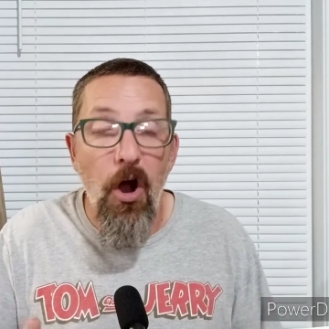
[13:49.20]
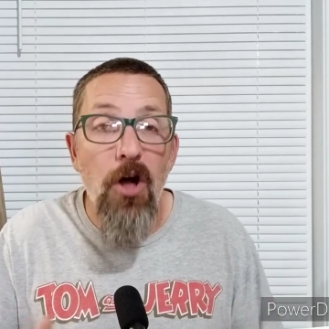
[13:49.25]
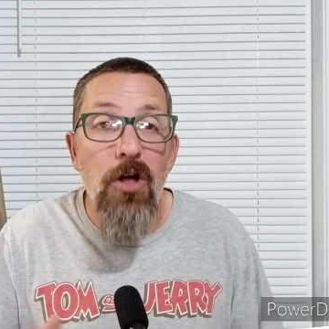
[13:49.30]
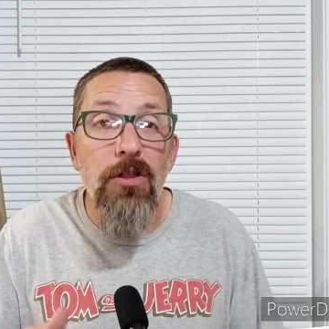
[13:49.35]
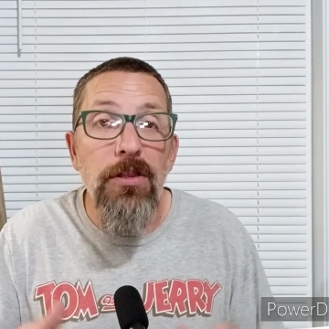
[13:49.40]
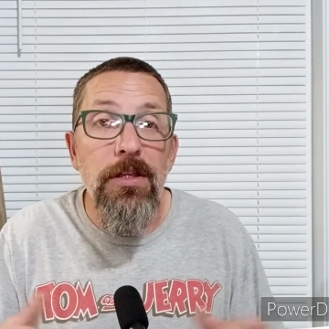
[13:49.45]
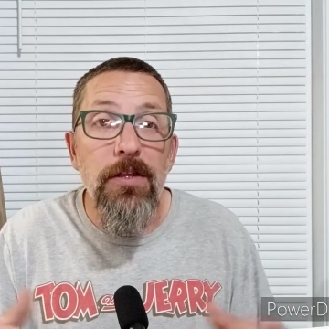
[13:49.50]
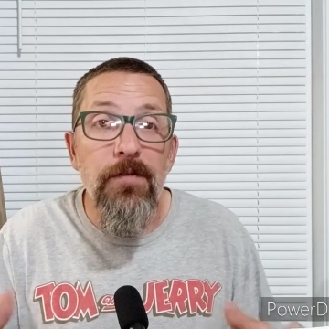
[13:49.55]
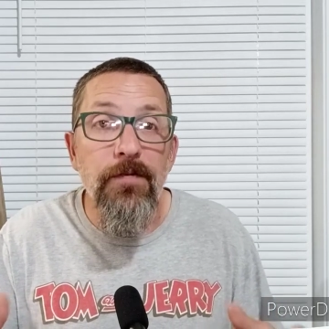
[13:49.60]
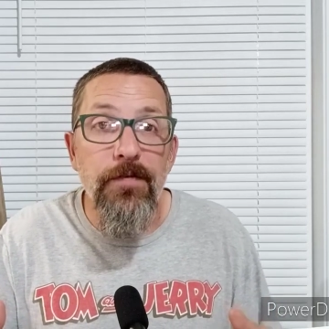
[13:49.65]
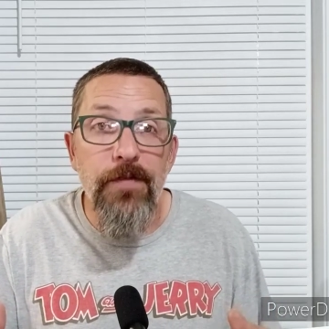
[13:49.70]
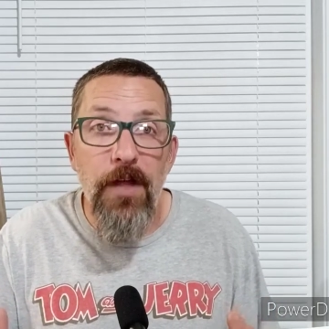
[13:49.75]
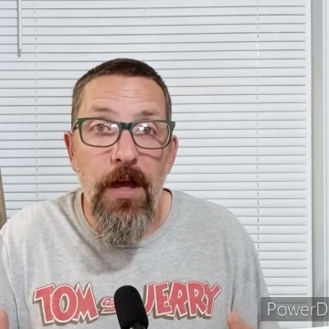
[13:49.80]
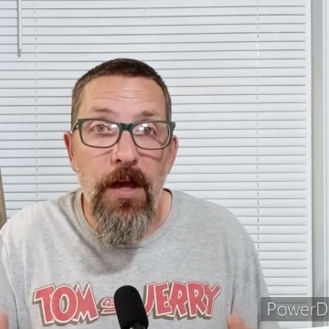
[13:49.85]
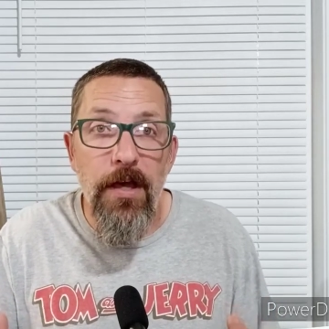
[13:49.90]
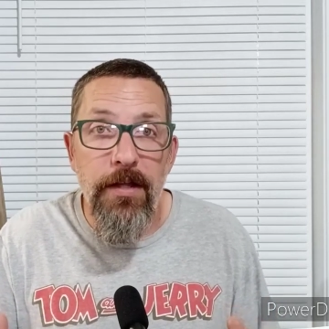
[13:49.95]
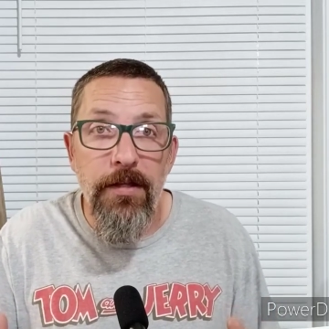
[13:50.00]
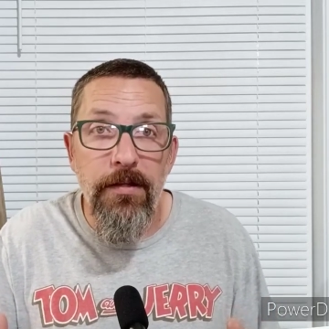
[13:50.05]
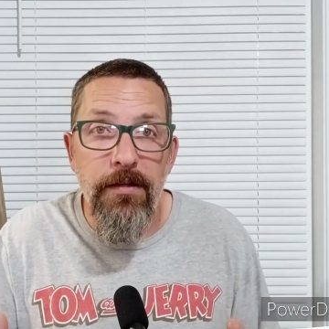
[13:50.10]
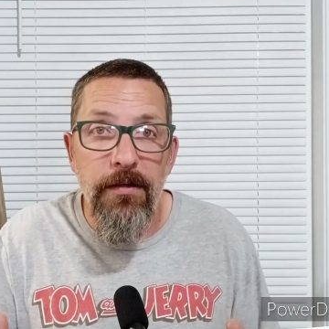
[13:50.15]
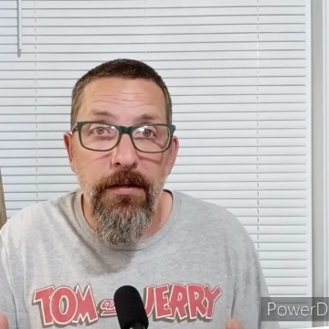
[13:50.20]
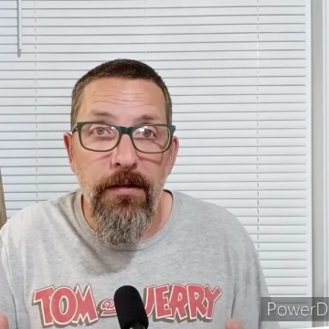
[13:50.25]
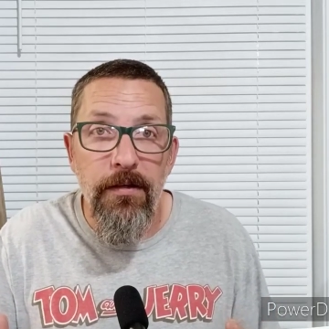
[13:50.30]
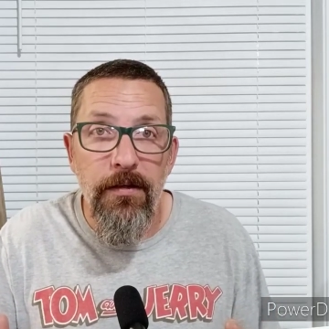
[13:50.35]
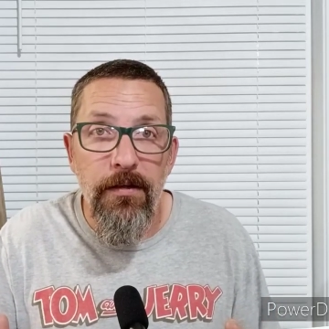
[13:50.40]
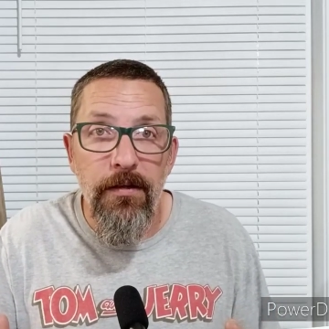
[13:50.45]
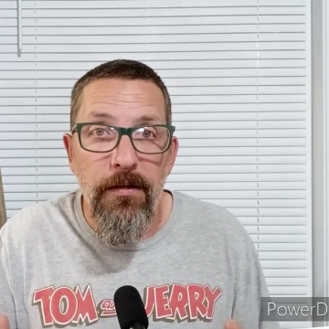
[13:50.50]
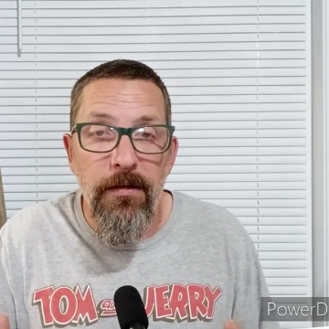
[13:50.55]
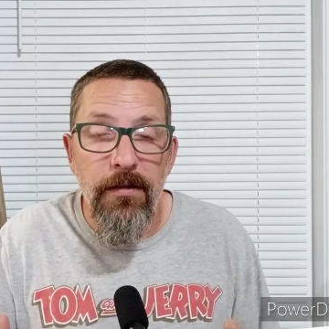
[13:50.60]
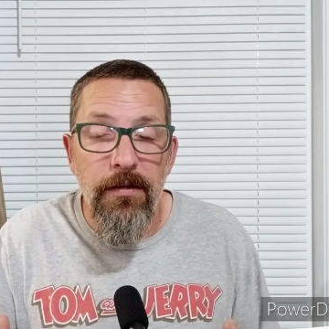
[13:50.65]
all you've done
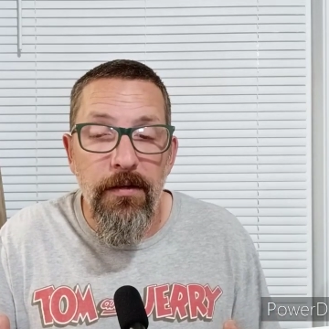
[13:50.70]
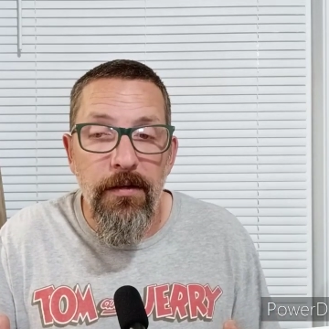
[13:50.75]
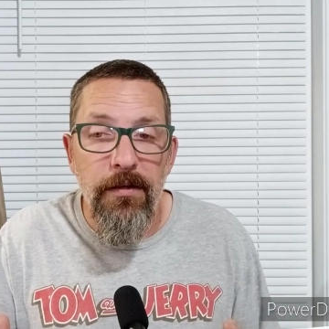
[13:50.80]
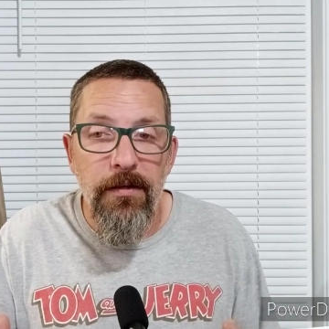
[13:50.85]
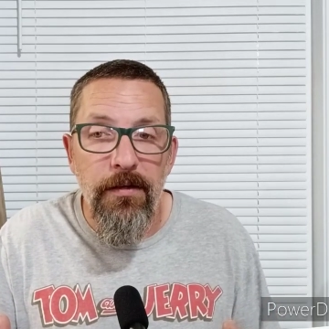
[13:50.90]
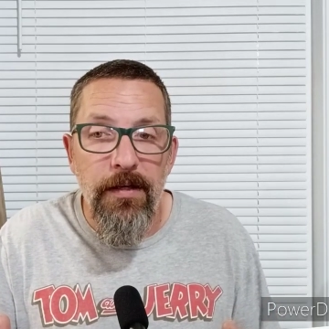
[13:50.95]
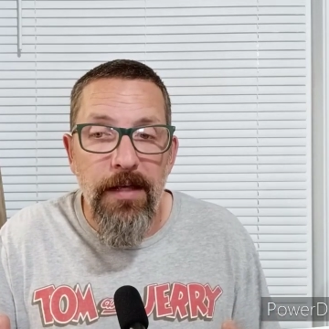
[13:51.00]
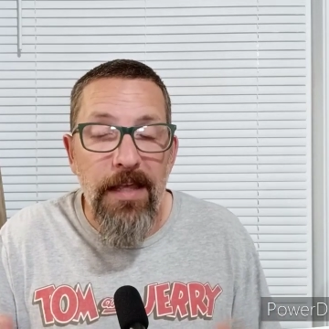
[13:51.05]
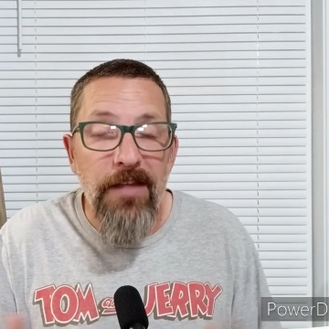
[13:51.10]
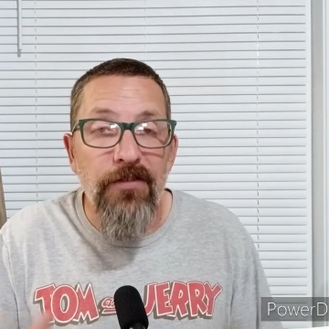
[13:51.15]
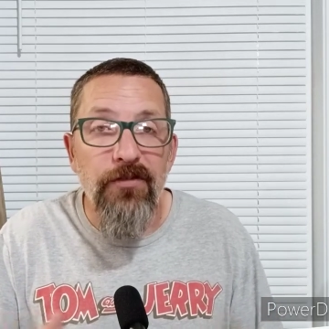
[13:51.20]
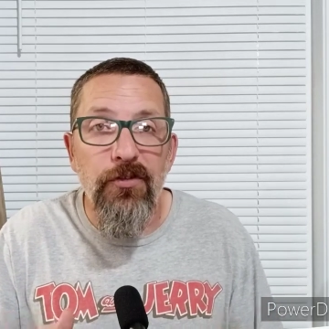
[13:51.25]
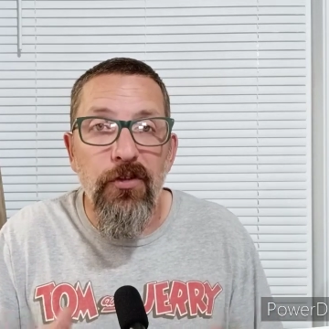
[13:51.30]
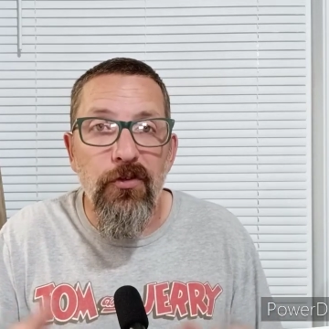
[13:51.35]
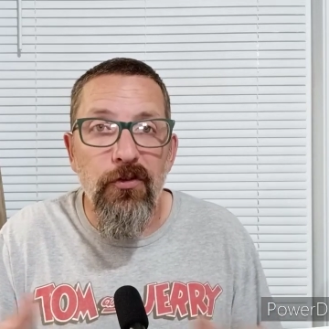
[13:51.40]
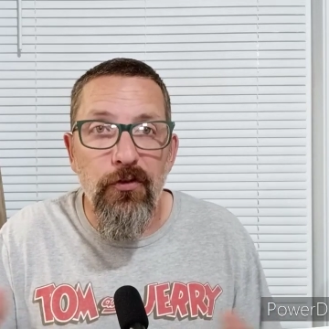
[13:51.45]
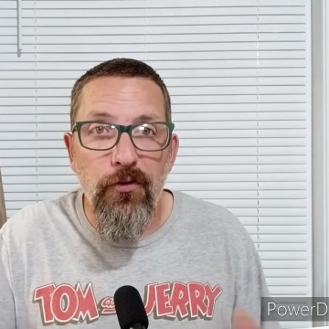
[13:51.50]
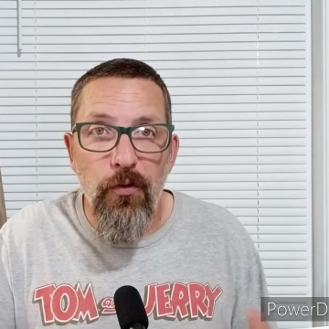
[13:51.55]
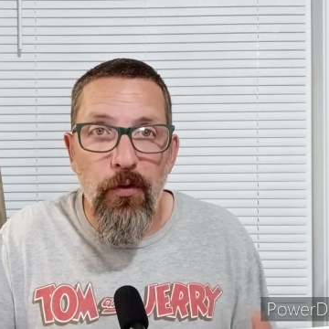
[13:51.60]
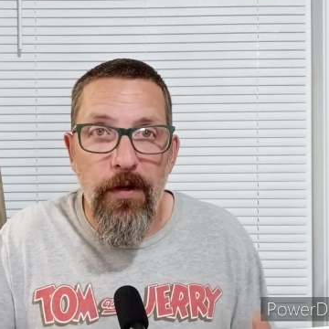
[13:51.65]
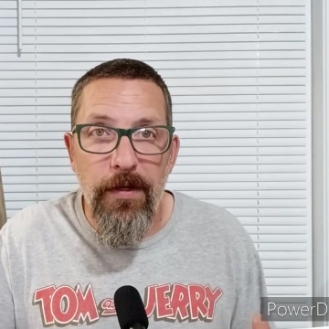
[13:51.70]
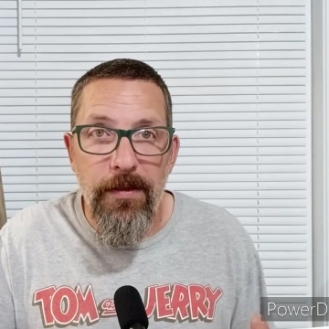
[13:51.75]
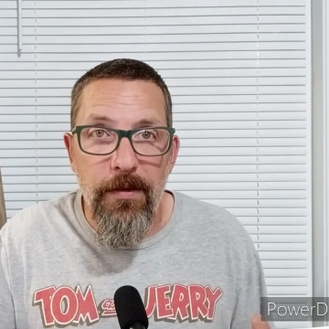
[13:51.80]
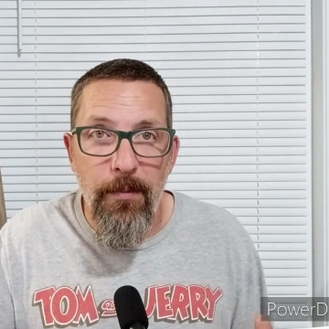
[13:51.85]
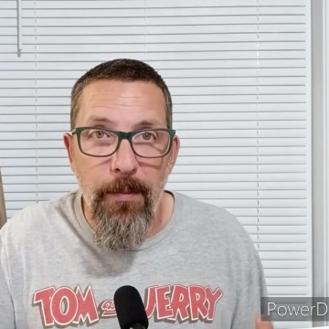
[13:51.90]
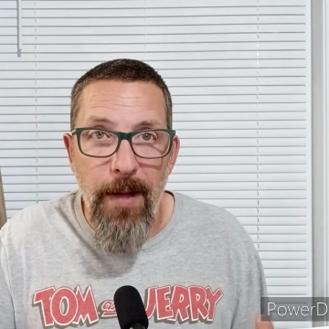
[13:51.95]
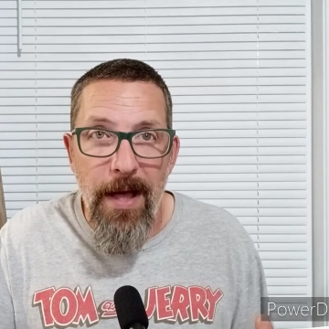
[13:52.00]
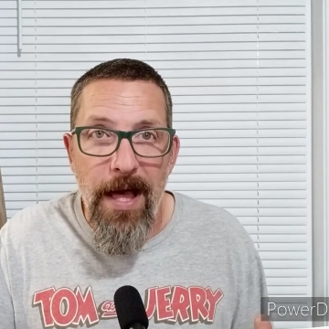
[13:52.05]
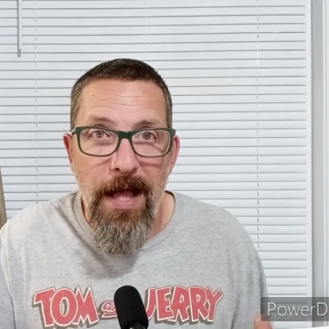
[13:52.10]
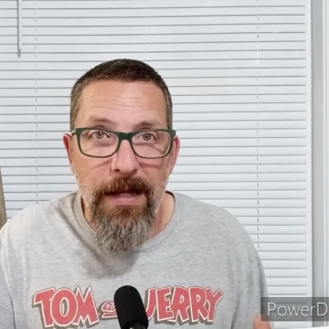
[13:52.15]
is destroyed
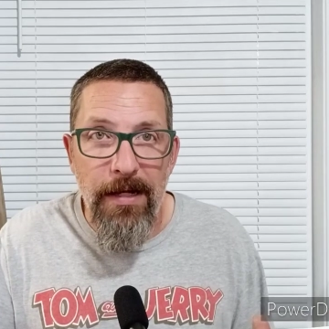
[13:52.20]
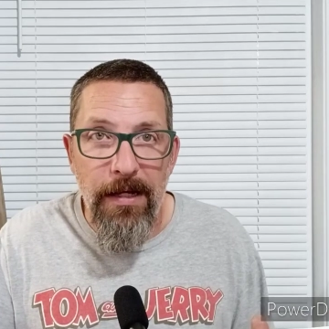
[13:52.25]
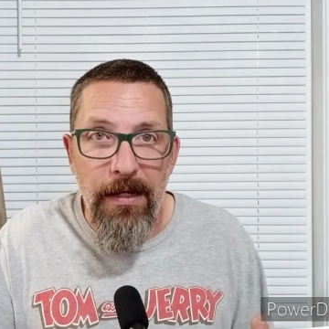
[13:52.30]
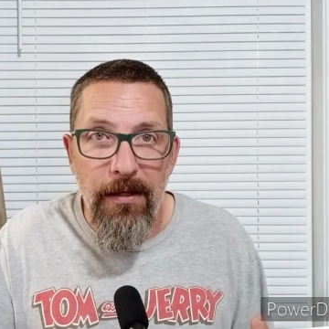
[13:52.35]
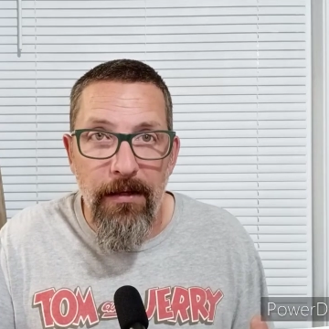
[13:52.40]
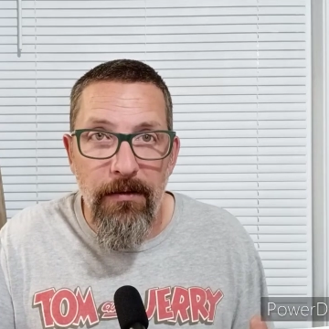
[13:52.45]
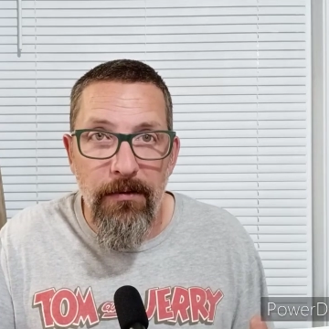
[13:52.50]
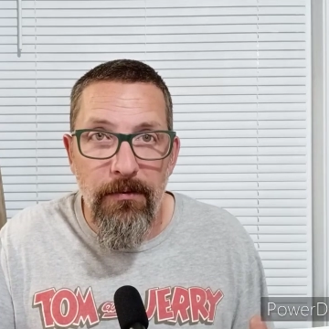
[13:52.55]
the body.